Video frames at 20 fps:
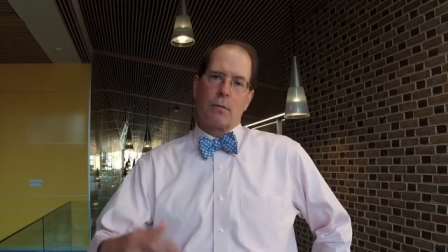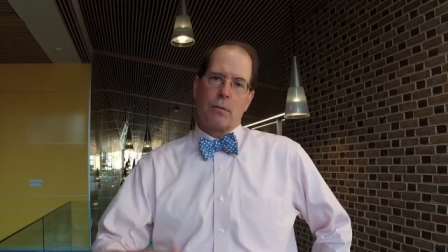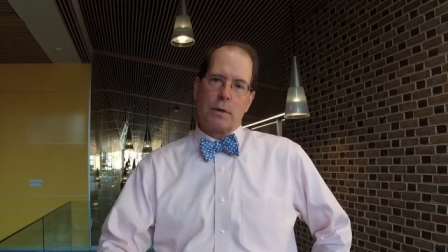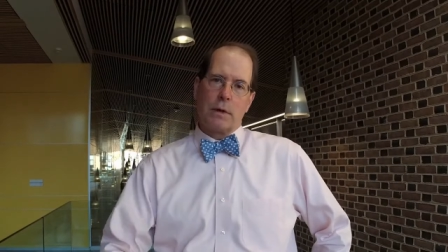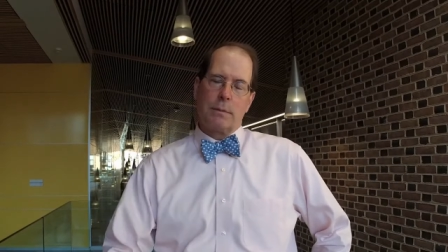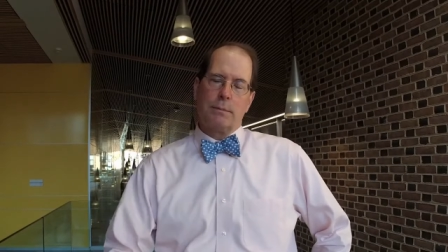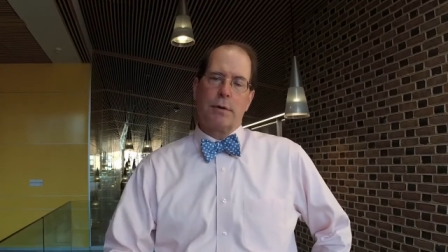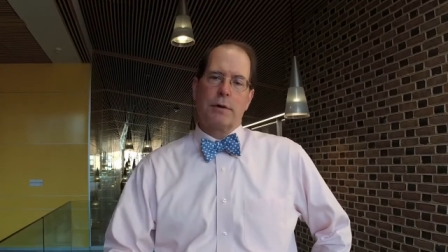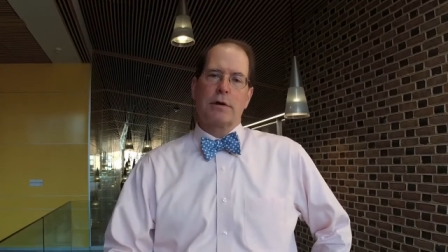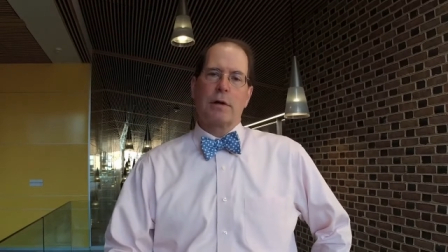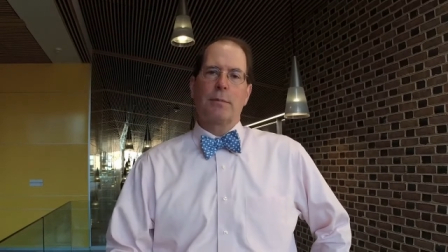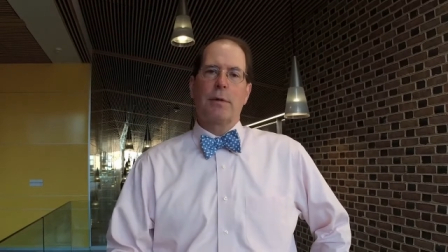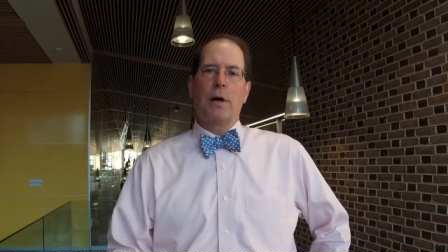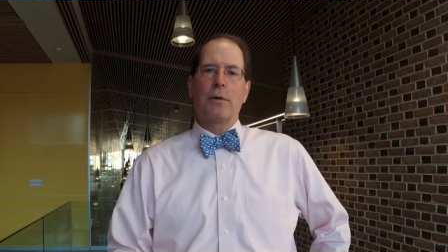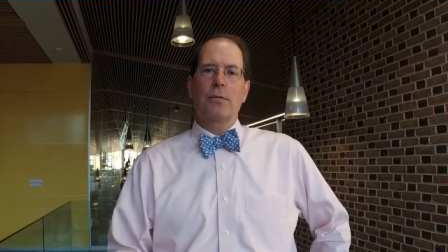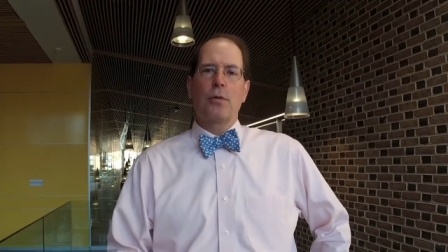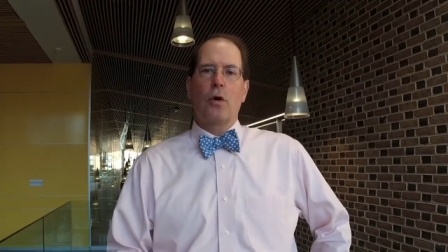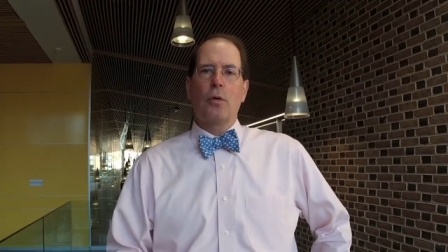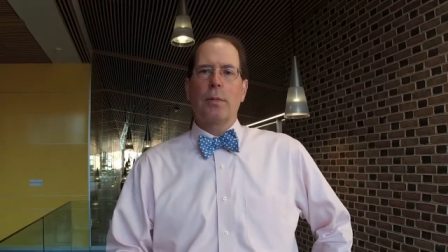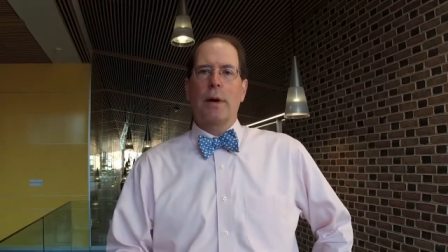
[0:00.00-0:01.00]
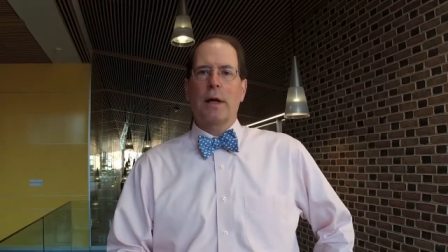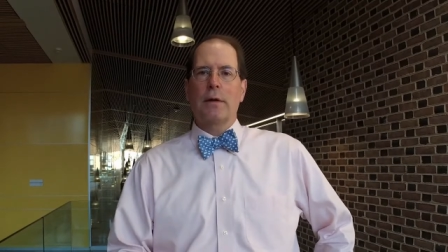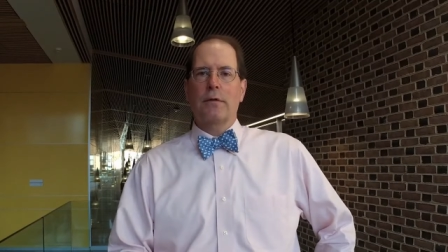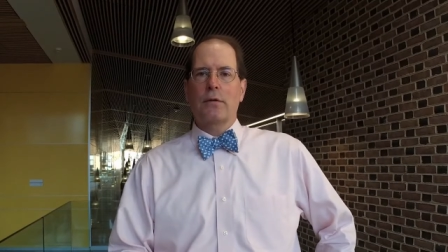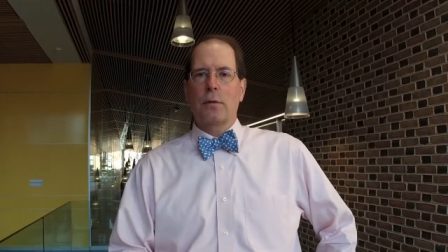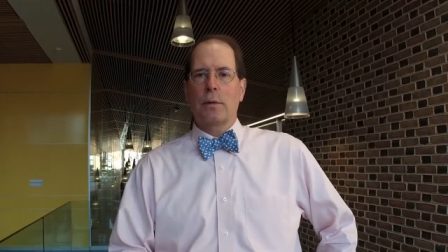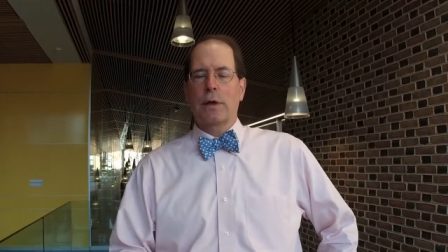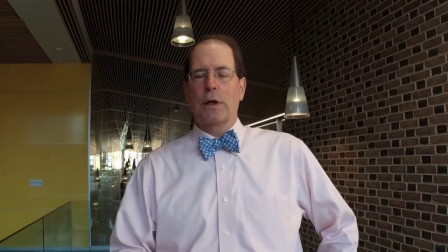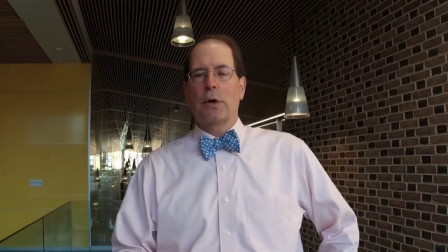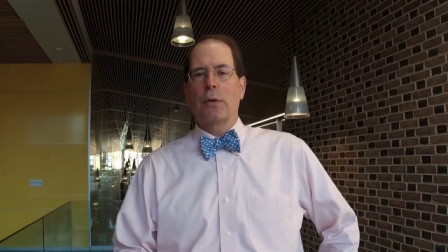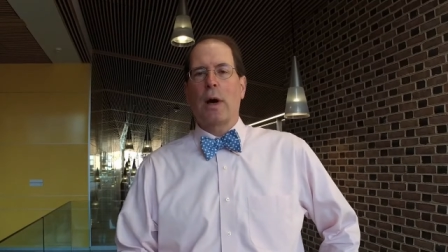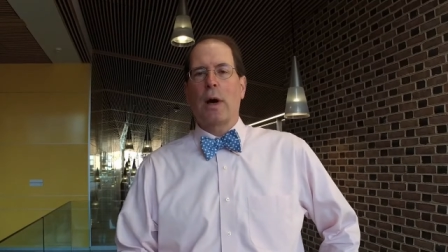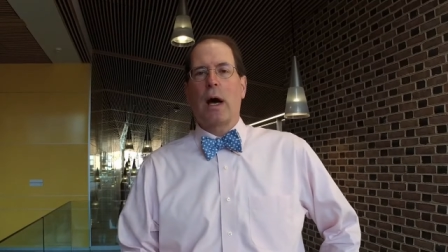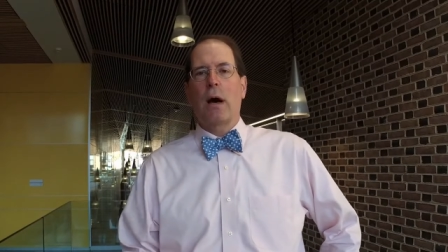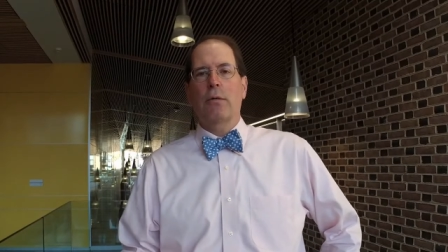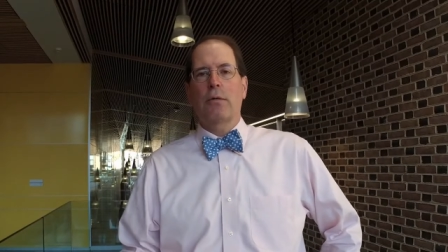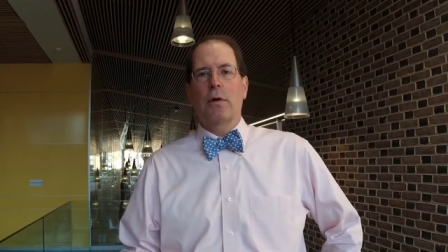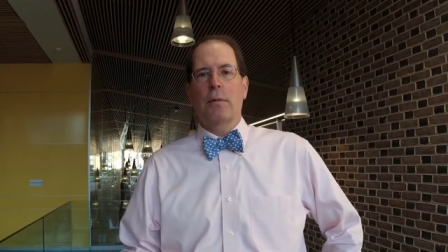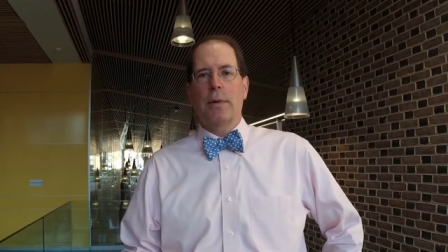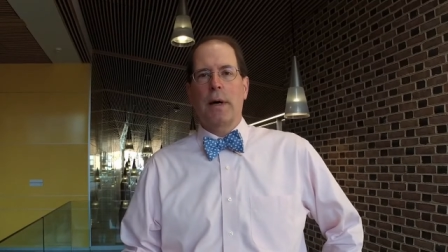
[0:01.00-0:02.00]
We put them on robots that would go
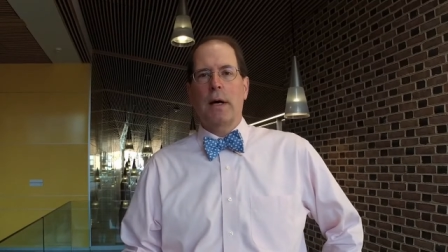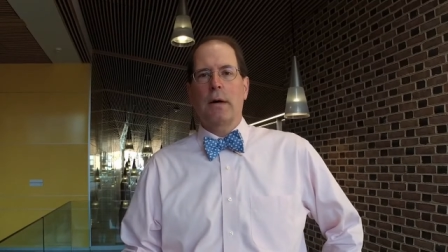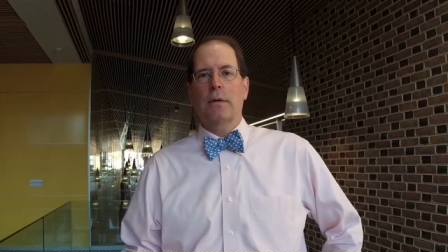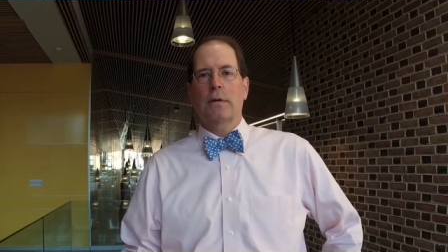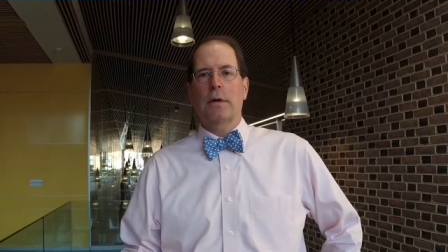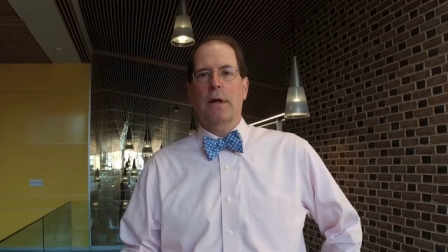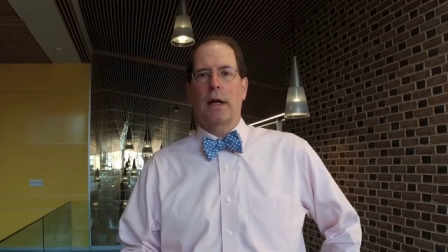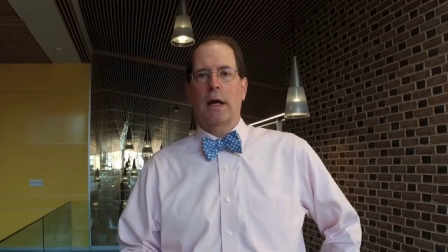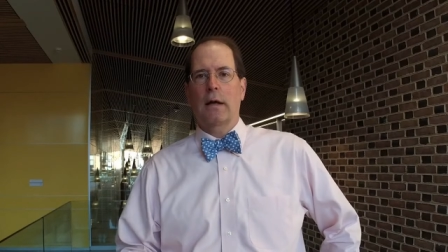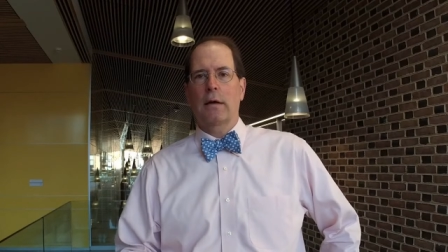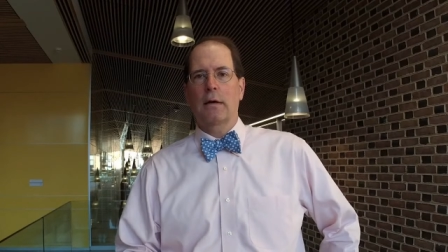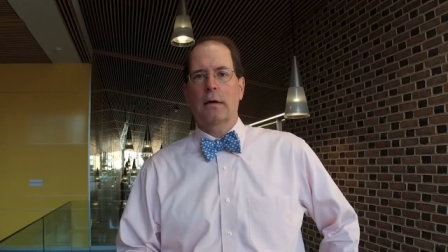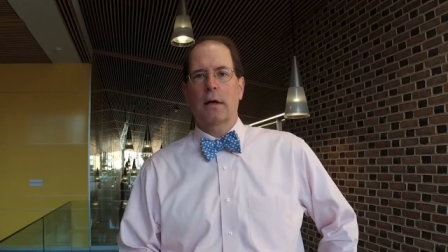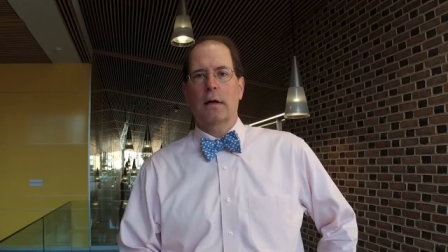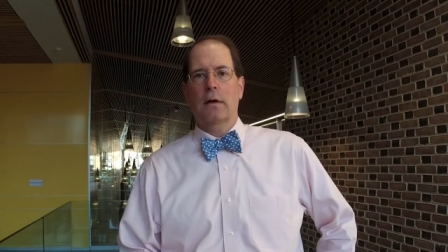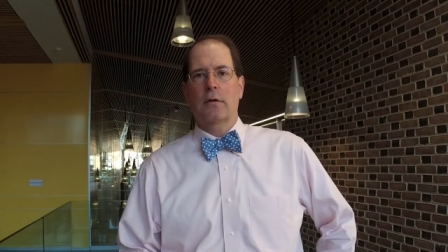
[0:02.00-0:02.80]
out and about and